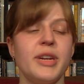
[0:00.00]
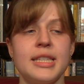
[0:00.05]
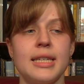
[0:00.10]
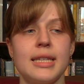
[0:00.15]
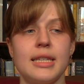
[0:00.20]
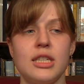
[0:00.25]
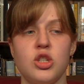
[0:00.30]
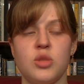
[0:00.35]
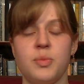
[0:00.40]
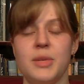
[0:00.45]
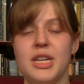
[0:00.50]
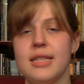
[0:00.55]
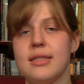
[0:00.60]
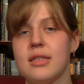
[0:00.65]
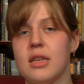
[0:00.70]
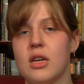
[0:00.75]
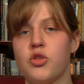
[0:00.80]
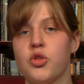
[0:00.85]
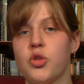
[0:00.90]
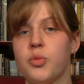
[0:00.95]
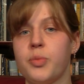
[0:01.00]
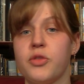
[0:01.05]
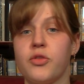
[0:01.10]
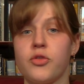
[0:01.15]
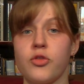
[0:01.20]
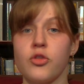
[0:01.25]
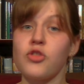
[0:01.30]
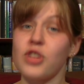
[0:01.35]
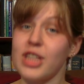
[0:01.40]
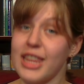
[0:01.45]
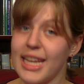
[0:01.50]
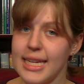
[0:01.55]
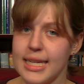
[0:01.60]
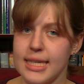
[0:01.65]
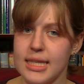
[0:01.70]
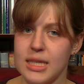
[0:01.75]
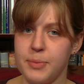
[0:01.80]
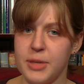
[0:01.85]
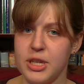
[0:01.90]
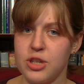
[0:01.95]
basically just means a group of
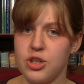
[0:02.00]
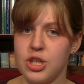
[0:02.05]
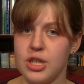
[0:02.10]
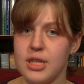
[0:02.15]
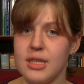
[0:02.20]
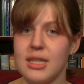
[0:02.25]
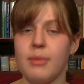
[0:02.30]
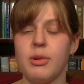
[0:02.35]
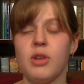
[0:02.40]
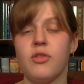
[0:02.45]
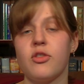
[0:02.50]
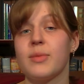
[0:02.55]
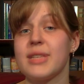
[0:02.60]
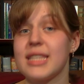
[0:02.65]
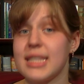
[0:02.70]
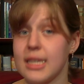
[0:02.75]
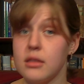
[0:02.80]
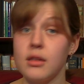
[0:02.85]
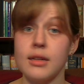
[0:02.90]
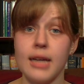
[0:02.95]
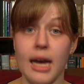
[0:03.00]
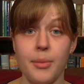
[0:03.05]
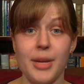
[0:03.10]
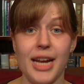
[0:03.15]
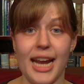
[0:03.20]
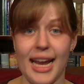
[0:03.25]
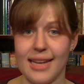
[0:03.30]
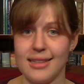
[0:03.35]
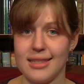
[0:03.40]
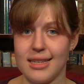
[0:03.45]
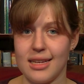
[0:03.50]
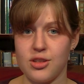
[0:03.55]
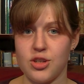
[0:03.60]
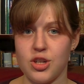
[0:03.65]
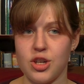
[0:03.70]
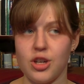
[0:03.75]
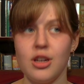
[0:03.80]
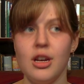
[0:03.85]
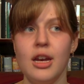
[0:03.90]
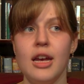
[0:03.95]
related species coming from a single common
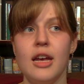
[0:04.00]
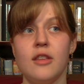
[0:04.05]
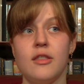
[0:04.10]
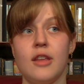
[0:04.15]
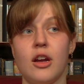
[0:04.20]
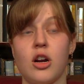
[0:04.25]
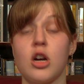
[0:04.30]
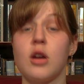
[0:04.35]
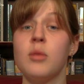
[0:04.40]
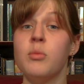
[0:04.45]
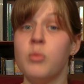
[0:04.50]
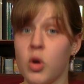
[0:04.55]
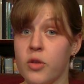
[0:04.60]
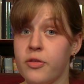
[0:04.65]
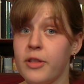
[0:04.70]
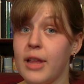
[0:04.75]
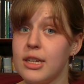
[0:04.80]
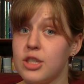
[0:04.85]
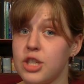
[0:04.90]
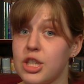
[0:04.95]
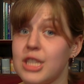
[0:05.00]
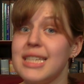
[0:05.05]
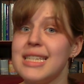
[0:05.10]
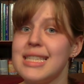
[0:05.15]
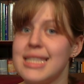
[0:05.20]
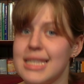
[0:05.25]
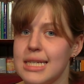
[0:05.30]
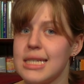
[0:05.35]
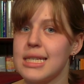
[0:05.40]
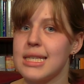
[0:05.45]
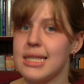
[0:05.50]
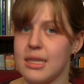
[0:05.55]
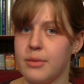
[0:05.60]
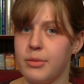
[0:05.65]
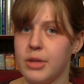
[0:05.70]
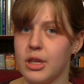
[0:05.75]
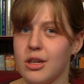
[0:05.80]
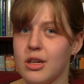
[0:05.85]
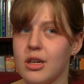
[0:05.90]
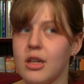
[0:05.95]
ancestor that are morphologically still
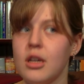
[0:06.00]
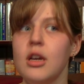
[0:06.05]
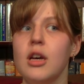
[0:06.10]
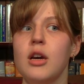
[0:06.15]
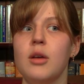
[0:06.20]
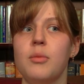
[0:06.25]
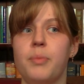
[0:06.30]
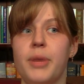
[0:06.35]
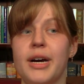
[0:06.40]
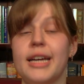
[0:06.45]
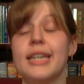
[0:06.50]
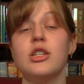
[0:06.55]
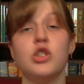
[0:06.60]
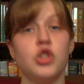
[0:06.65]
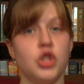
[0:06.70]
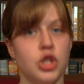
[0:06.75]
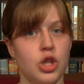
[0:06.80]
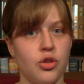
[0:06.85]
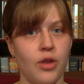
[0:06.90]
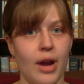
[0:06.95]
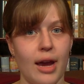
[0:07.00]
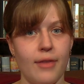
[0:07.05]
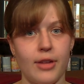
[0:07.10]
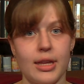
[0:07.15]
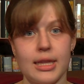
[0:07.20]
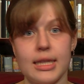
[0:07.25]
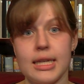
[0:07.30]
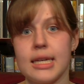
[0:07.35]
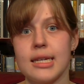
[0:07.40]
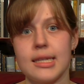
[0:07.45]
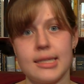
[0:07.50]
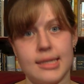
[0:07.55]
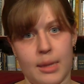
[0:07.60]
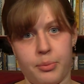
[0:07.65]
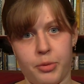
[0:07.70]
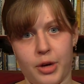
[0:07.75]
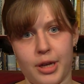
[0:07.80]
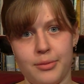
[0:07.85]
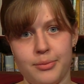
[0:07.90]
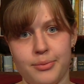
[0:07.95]
similar, but geographically
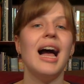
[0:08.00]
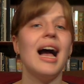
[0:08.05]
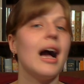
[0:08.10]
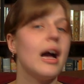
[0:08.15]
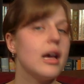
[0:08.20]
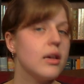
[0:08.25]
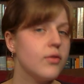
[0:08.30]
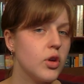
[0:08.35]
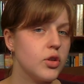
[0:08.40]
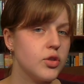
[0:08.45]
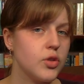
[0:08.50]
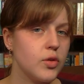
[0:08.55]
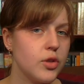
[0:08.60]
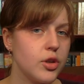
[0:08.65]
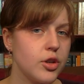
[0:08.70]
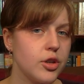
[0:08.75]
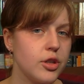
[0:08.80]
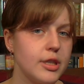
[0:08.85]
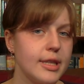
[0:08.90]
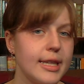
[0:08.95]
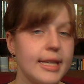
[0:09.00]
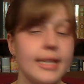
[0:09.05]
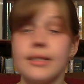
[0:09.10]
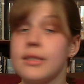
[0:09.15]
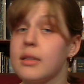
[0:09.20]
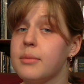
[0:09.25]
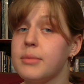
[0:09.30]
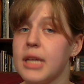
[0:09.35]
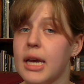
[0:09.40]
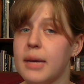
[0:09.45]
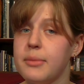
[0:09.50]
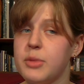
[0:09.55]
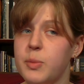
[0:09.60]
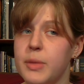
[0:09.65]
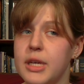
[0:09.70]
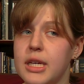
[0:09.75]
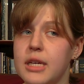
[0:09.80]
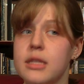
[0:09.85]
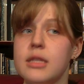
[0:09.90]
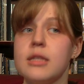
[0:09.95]
separate. I have also learned that it sometimes
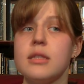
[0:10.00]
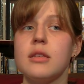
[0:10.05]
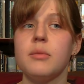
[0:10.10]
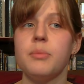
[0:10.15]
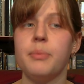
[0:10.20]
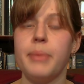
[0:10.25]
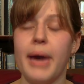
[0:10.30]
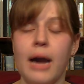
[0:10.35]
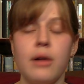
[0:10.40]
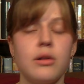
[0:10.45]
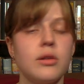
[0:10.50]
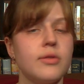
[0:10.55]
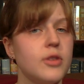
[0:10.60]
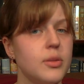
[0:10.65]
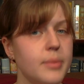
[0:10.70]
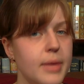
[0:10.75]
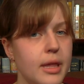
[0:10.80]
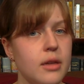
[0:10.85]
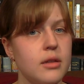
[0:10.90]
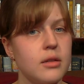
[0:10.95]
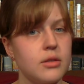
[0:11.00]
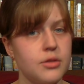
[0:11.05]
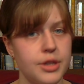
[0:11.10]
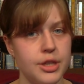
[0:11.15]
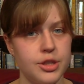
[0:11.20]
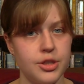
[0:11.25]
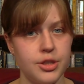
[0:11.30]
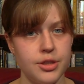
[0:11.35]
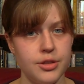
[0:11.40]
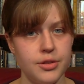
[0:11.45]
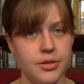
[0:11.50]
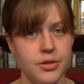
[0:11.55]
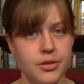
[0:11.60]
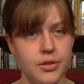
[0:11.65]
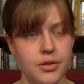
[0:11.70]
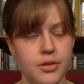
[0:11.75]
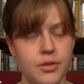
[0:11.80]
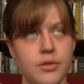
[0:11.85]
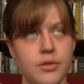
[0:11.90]
means powerful mythical creatures.